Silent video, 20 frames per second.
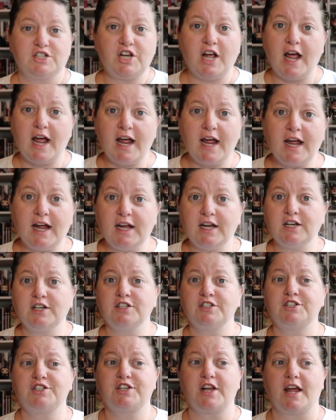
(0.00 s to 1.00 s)

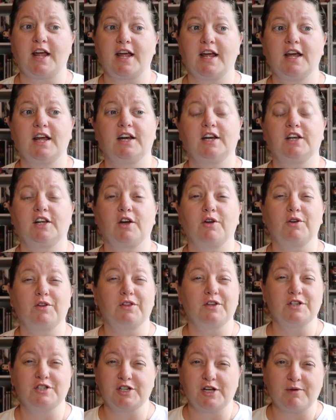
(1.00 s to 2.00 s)
changed and go to
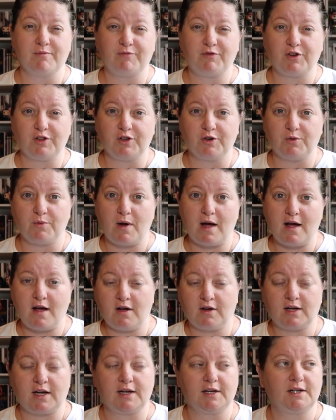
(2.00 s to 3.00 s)
the gym for a little
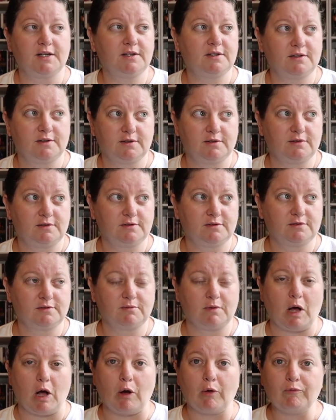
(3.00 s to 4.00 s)
while, kind of
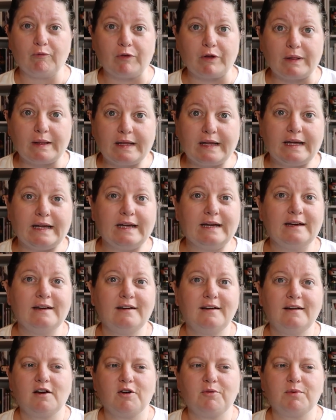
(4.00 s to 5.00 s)
hopefully
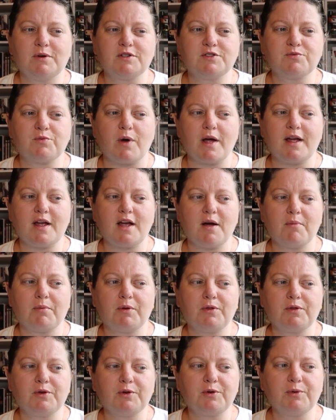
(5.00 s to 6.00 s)
help us wake up a
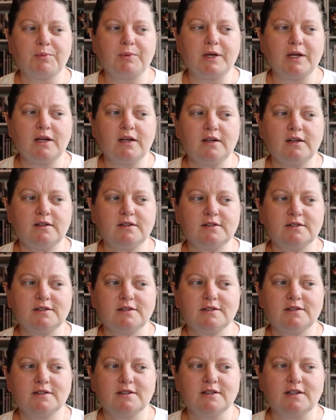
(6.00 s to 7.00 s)
little bit
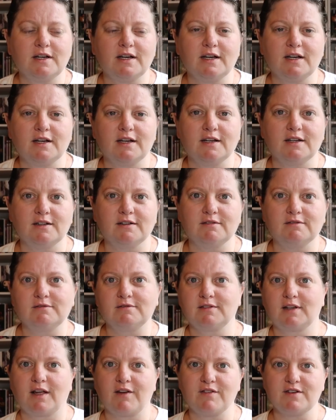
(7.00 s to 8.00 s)
and
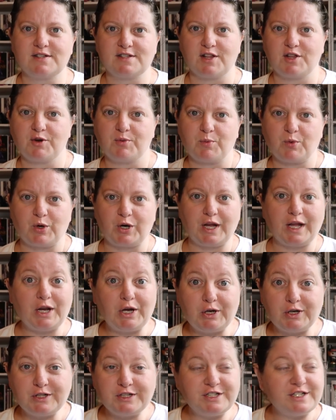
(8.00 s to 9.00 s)
give us a little more
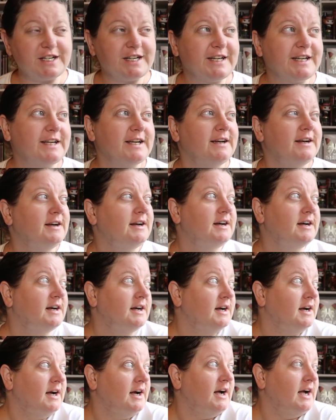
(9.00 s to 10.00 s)
energy.
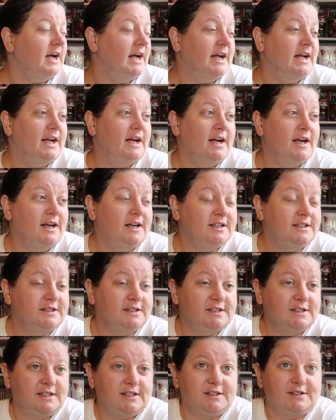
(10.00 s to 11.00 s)

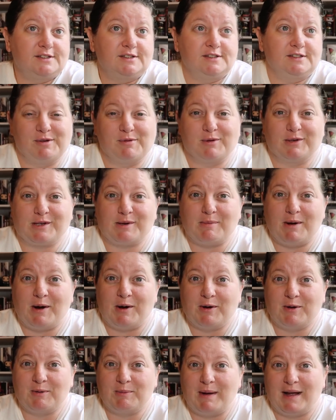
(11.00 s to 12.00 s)
And then we'll come
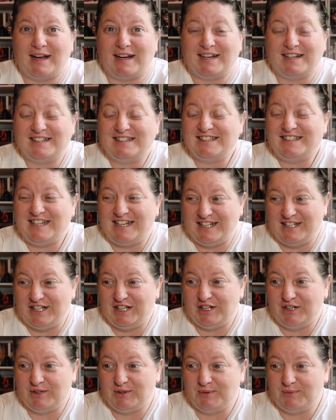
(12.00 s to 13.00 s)
home and
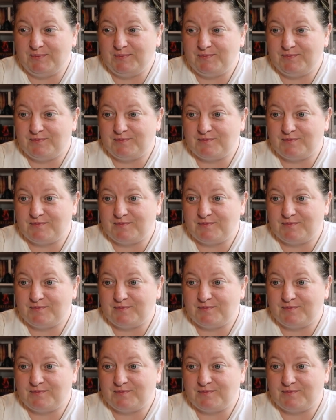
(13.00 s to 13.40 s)
continue.